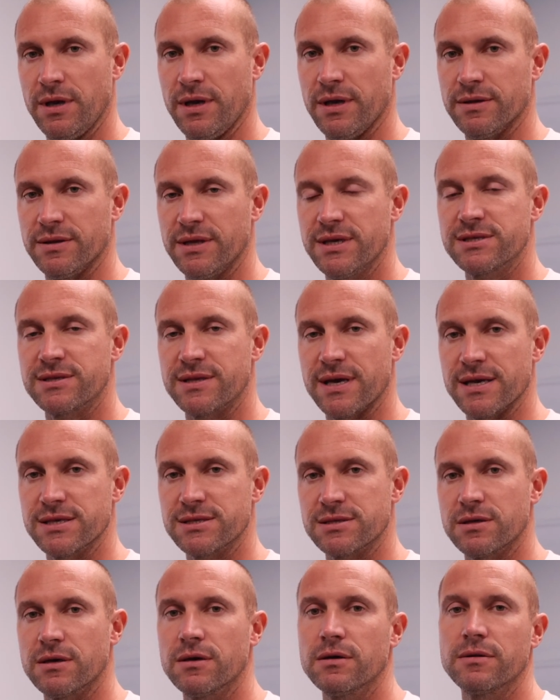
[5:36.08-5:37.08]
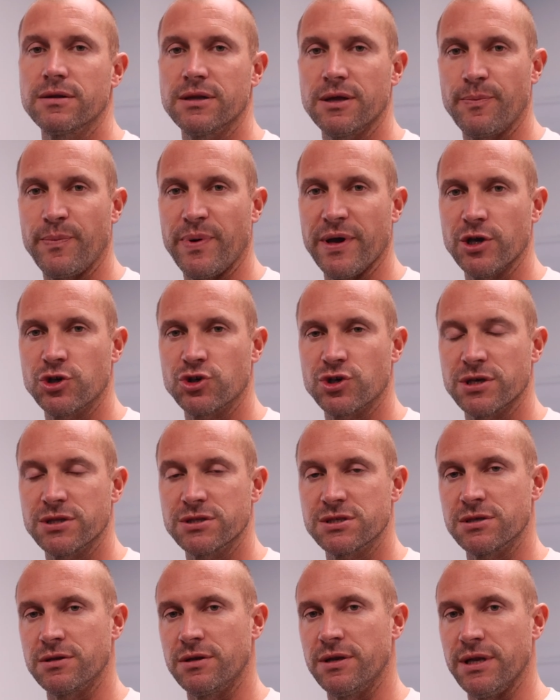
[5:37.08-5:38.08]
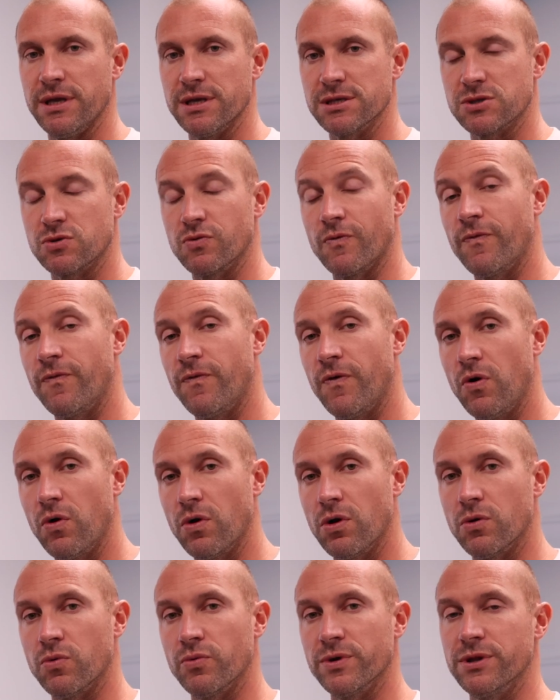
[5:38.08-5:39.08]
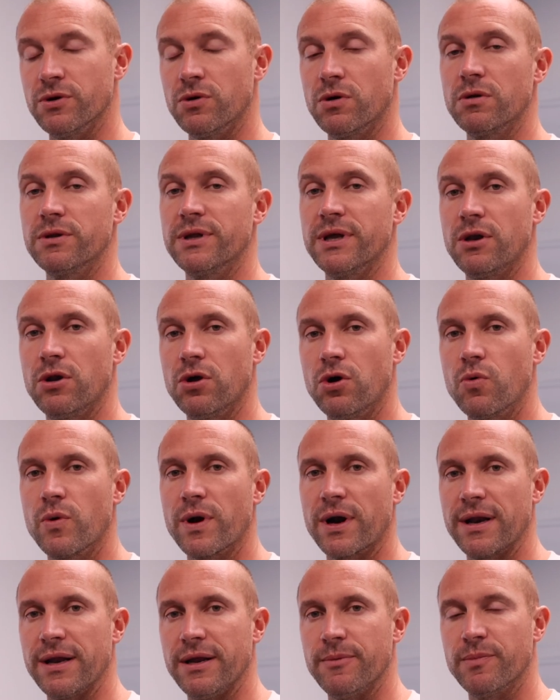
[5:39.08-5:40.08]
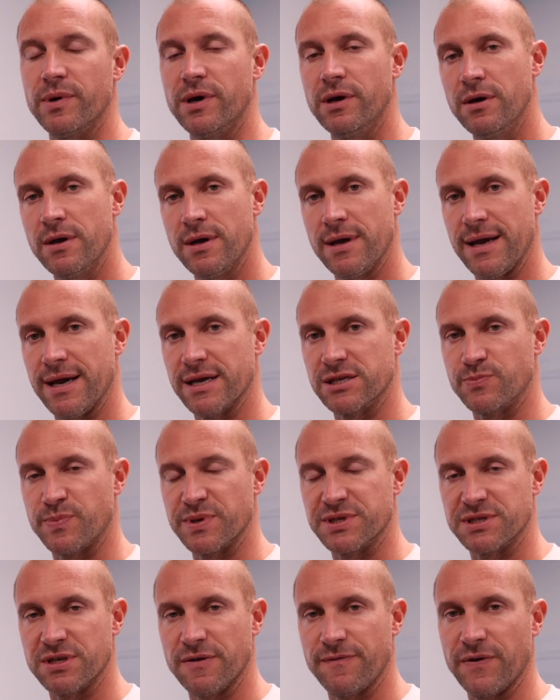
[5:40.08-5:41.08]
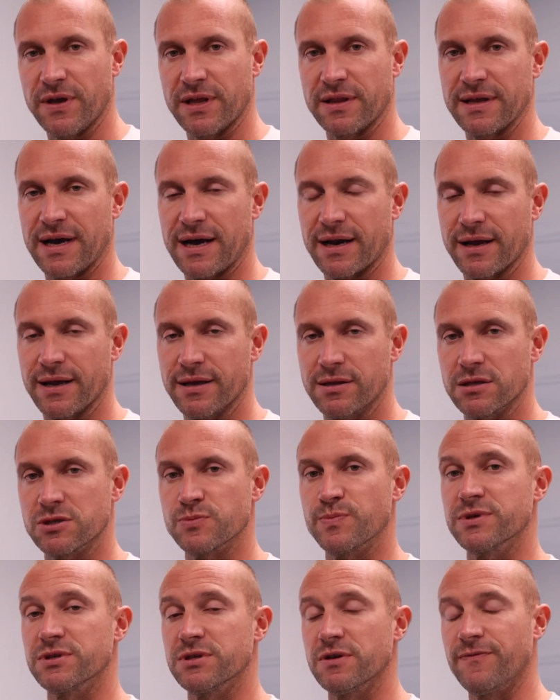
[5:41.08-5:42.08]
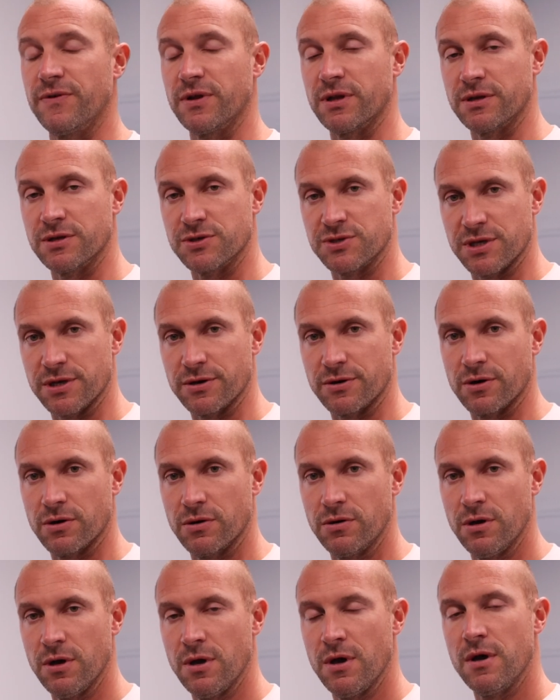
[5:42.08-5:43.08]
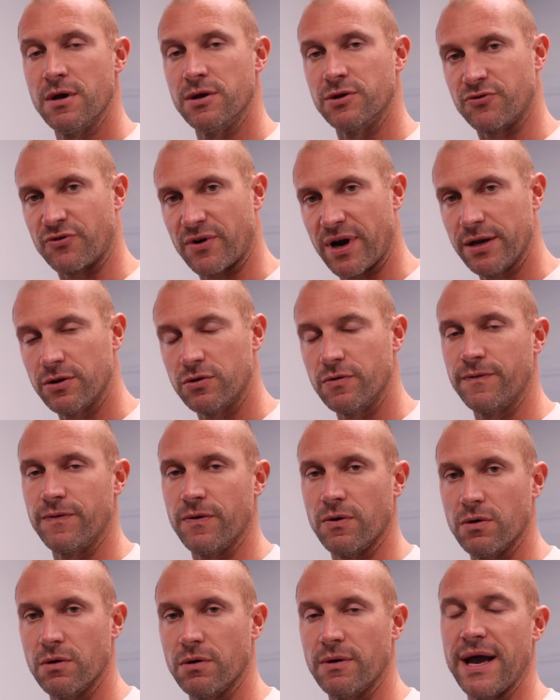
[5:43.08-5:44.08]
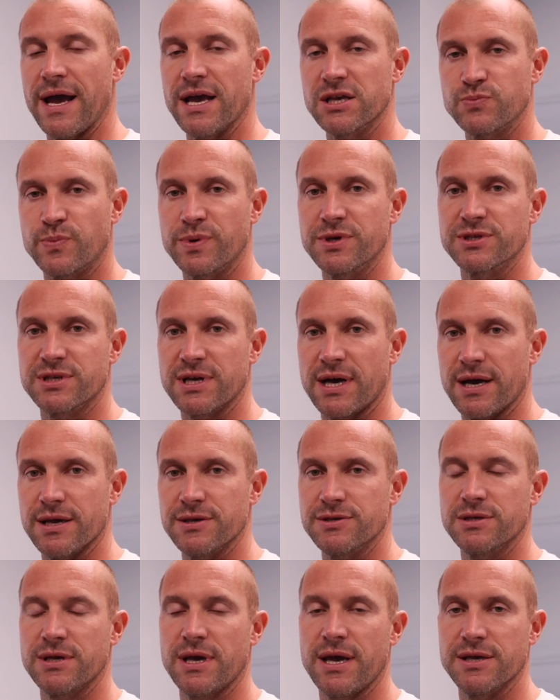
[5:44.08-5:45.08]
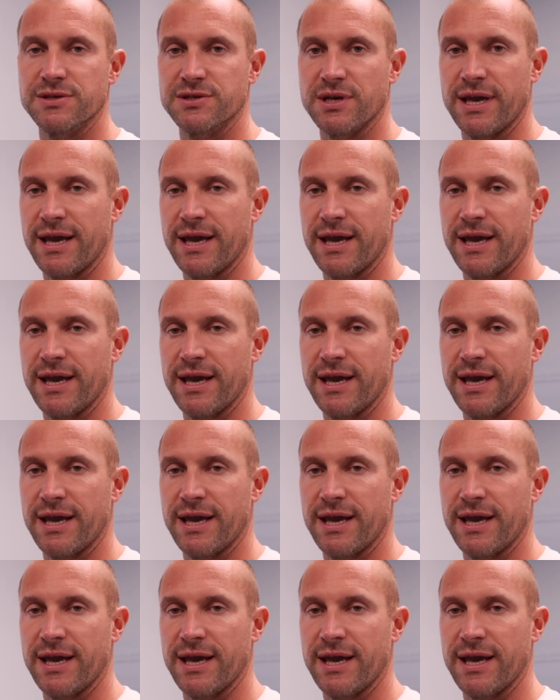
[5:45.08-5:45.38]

In this test, the patient needs to follow with all the lower limb a specific target, a specific circle, trying to follow as precise as he